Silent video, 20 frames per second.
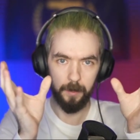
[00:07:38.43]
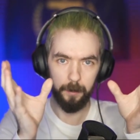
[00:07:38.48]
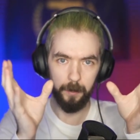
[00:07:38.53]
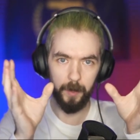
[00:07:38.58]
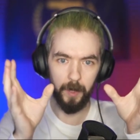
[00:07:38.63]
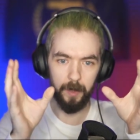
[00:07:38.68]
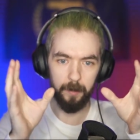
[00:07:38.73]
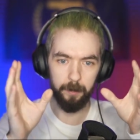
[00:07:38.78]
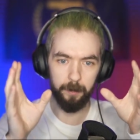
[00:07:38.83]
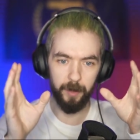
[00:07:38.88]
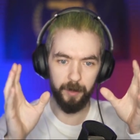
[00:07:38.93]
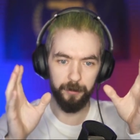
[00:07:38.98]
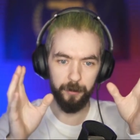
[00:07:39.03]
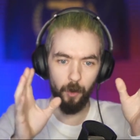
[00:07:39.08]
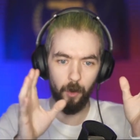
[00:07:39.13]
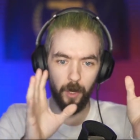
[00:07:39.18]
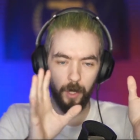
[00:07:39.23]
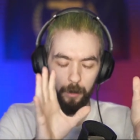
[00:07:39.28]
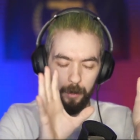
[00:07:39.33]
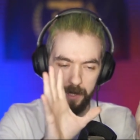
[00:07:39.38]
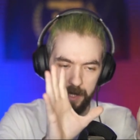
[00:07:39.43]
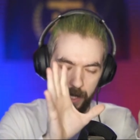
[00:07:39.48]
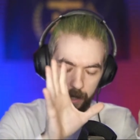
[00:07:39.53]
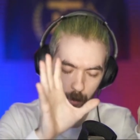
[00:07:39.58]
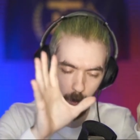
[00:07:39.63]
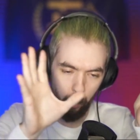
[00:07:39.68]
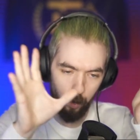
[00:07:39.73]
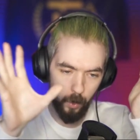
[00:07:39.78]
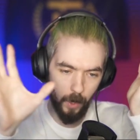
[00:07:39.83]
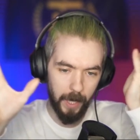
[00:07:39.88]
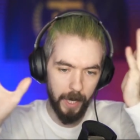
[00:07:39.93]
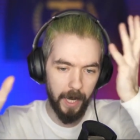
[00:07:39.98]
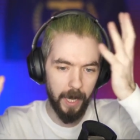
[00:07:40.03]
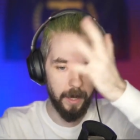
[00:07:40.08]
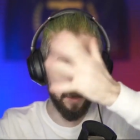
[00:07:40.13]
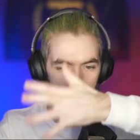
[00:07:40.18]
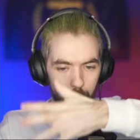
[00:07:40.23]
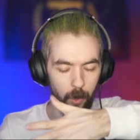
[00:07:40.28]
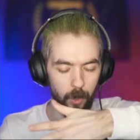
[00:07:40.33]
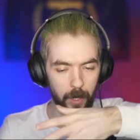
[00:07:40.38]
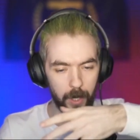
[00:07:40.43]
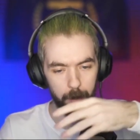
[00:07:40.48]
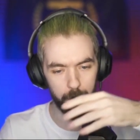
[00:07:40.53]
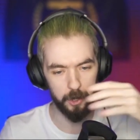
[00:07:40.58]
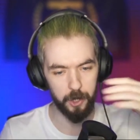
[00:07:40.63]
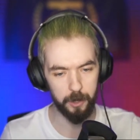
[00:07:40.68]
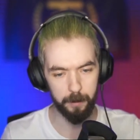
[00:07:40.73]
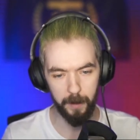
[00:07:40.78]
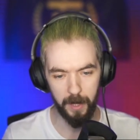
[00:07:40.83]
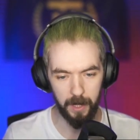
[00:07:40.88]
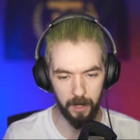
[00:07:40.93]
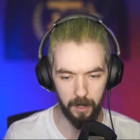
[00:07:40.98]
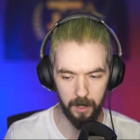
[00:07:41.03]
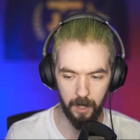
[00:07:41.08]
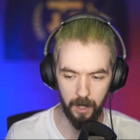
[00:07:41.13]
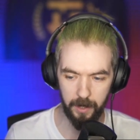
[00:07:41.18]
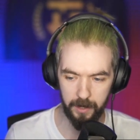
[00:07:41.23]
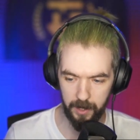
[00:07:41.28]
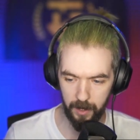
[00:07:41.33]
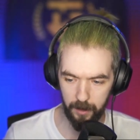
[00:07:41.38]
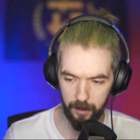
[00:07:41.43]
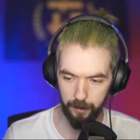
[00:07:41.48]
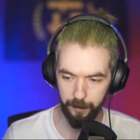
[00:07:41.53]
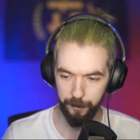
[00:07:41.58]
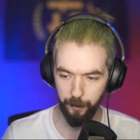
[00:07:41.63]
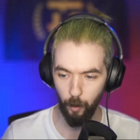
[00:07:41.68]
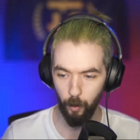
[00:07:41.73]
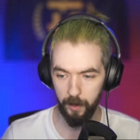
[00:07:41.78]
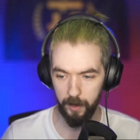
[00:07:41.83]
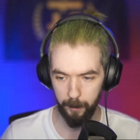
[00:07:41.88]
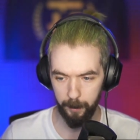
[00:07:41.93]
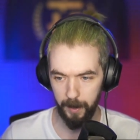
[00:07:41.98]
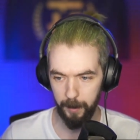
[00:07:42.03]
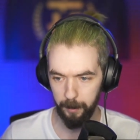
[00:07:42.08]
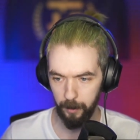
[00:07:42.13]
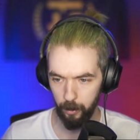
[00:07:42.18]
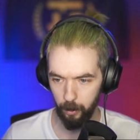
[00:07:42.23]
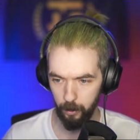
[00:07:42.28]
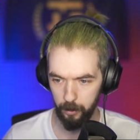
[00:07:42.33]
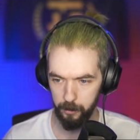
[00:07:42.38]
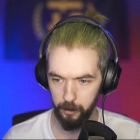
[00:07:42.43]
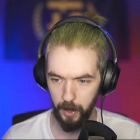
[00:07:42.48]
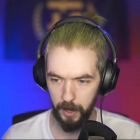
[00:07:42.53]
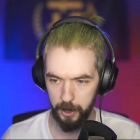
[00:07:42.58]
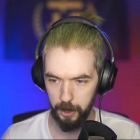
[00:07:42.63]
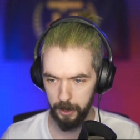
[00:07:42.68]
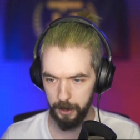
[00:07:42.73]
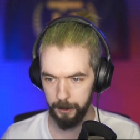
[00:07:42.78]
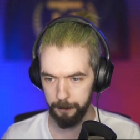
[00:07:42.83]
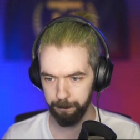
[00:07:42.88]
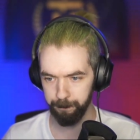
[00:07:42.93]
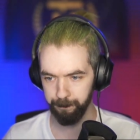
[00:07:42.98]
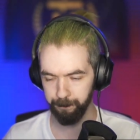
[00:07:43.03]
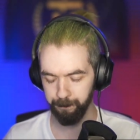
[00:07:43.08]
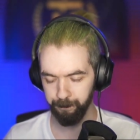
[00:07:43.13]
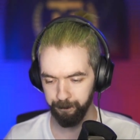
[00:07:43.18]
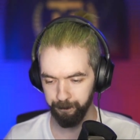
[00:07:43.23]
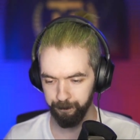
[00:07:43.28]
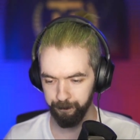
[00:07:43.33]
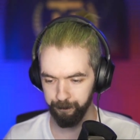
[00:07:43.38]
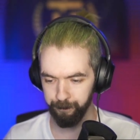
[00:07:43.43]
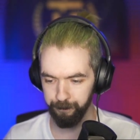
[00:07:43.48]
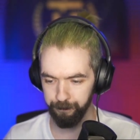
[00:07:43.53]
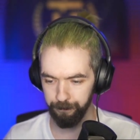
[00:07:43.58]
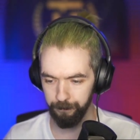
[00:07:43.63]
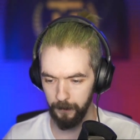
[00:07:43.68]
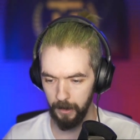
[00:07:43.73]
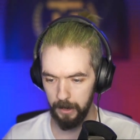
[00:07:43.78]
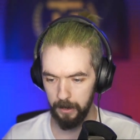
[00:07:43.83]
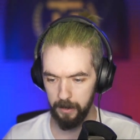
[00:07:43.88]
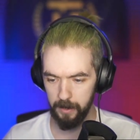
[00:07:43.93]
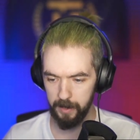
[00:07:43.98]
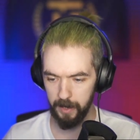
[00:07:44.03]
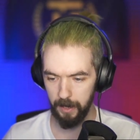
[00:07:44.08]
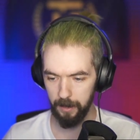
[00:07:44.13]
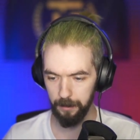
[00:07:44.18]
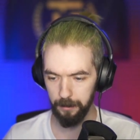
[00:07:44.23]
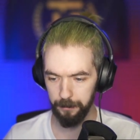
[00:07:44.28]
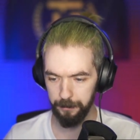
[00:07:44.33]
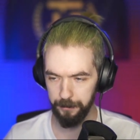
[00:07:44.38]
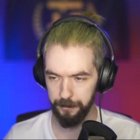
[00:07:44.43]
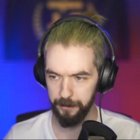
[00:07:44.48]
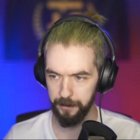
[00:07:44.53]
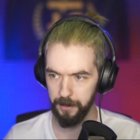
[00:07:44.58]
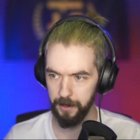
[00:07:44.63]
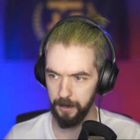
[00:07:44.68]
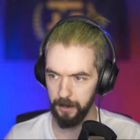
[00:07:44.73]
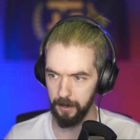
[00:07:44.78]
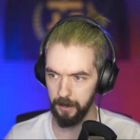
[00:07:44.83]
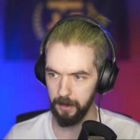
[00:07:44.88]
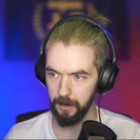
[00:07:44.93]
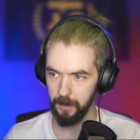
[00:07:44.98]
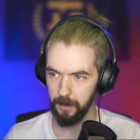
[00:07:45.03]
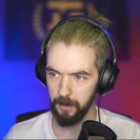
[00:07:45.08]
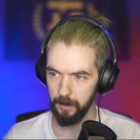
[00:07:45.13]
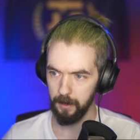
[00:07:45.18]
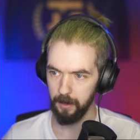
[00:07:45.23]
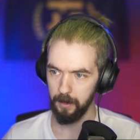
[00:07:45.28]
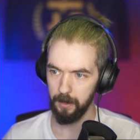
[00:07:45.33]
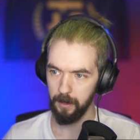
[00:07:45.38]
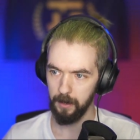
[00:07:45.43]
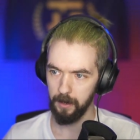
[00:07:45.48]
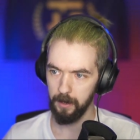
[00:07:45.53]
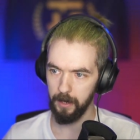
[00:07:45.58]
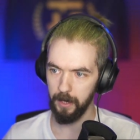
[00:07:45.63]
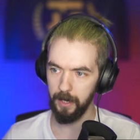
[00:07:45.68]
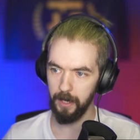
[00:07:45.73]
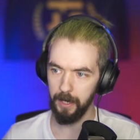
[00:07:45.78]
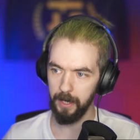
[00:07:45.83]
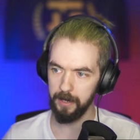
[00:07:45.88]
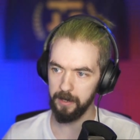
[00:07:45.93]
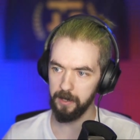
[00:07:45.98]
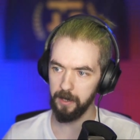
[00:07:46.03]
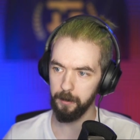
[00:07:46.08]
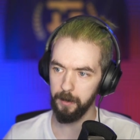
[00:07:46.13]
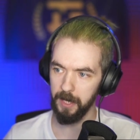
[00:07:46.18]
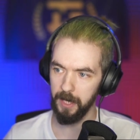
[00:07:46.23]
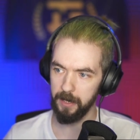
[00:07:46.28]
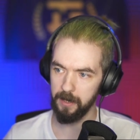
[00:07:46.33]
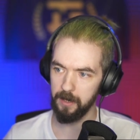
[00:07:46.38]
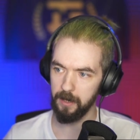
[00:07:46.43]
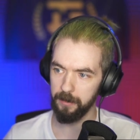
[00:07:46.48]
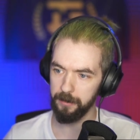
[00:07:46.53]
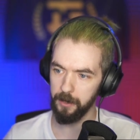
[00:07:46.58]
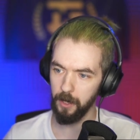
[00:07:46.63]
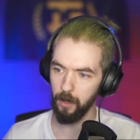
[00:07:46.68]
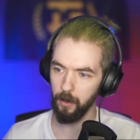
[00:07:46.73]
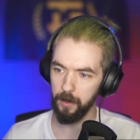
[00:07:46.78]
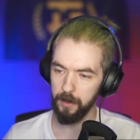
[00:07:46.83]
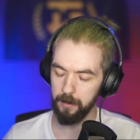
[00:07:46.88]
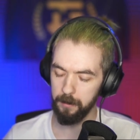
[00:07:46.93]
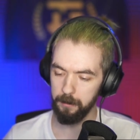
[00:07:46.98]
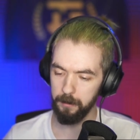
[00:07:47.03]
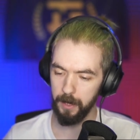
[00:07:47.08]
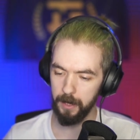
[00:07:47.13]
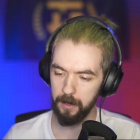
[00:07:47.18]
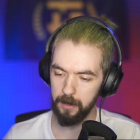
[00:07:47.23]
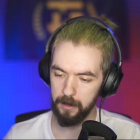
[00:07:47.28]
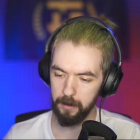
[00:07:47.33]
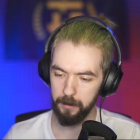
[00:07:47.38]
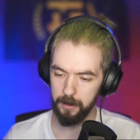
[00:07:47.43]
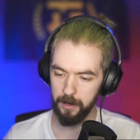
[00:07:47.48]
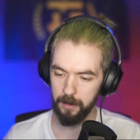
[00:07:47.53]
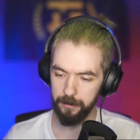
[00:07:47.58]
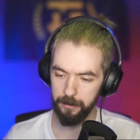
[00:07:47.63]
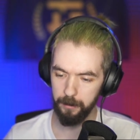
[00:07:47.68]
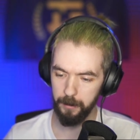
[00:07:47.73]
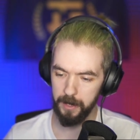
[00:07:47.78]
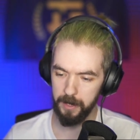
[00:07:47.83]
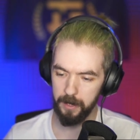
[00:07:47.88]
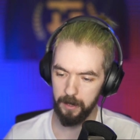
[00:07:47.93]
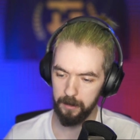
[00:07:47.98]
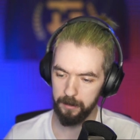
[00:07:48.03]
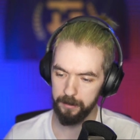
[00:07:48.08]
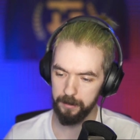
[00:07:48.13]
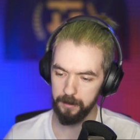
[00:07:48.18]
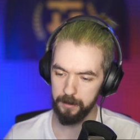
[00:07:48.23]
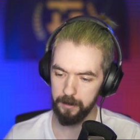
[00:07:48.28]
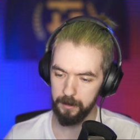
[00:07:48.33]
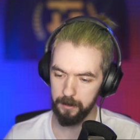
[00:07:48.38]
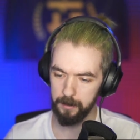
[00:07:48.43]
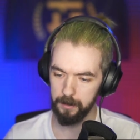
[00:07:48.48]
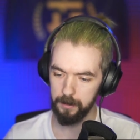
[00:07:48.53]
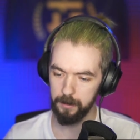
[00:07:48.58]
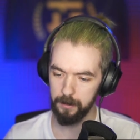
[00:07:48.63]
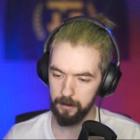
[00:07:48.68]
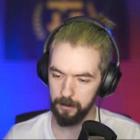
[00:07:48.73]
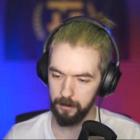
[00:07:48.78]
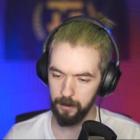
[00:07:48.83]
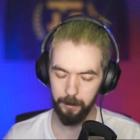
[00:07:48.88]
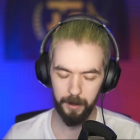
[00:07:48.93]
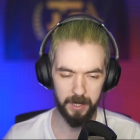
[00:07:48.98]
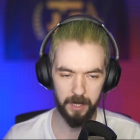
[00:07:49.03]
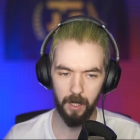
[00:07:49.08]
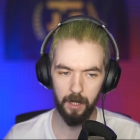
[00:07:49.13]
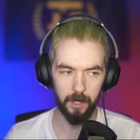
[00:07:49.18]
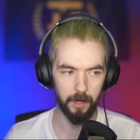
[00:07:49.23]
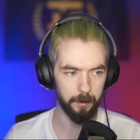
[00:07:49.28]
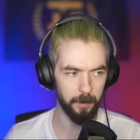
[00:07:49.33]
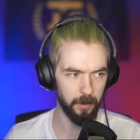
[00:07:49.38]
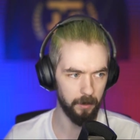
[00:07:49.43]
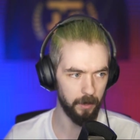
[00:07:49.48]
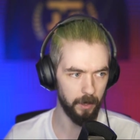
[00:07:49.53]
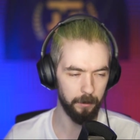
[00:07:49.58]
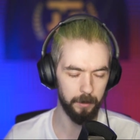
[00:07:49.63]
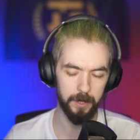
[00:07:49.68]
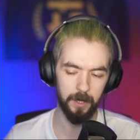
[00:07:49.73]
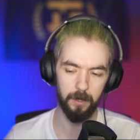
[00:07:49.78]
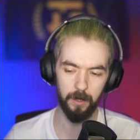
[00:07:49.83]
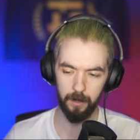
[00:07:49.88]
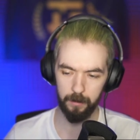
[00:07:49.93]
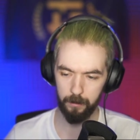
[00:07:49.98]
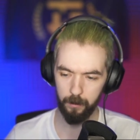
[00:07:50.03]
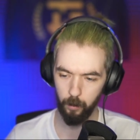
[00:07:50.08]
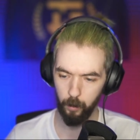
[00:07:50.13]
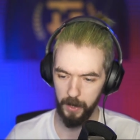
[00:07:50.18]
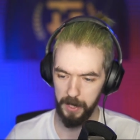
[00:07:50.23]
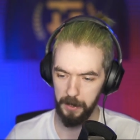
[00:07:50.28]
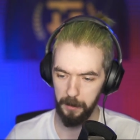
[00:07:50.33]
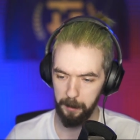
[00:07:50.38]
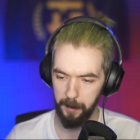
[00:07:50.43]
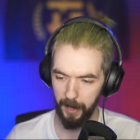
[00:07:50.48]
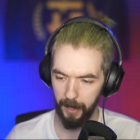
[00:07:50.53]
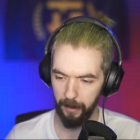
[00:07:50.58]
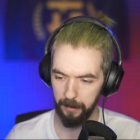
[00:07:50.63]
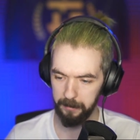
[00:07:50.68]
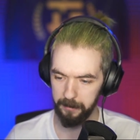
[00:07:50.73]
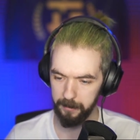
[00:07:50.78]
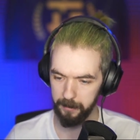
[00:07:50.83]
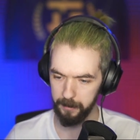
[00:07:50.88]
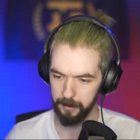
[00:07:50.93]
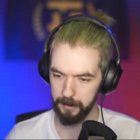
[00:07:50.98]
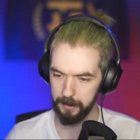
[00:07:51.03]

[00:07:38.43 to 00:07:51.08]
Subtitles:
But before it was like way more, I was just making content for the people who was watching it instead of kind of letting some of that stuff go and making some stuff for myself. What am I talking about? I went down a weird path.